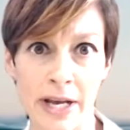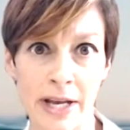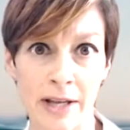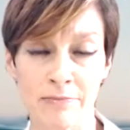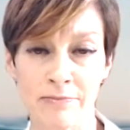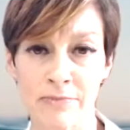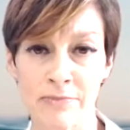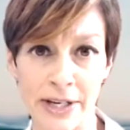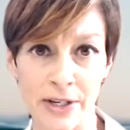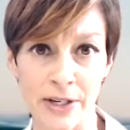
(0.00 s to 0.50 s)

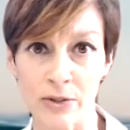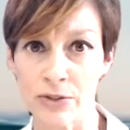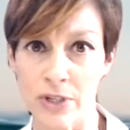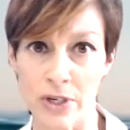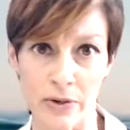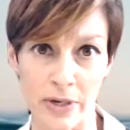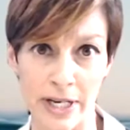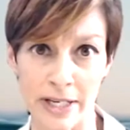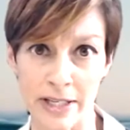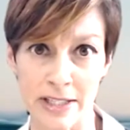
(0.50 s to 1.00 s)
I don't know. I
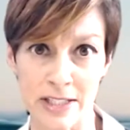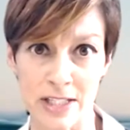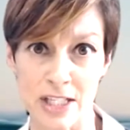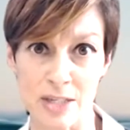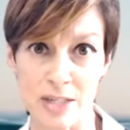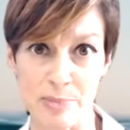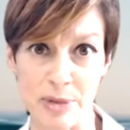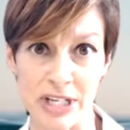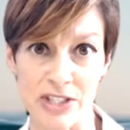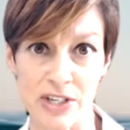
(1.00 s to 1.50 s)
guess it
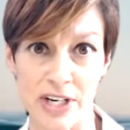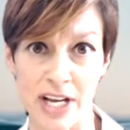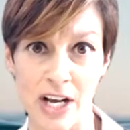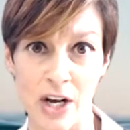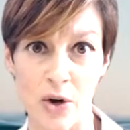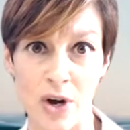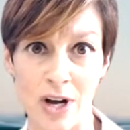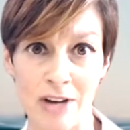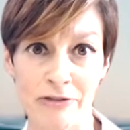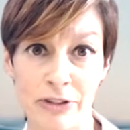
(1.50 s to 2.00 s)
depends on how
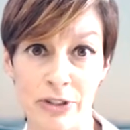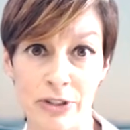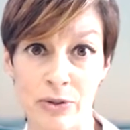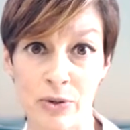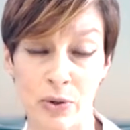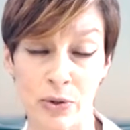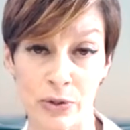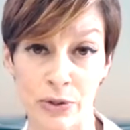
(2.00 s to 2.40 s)
often you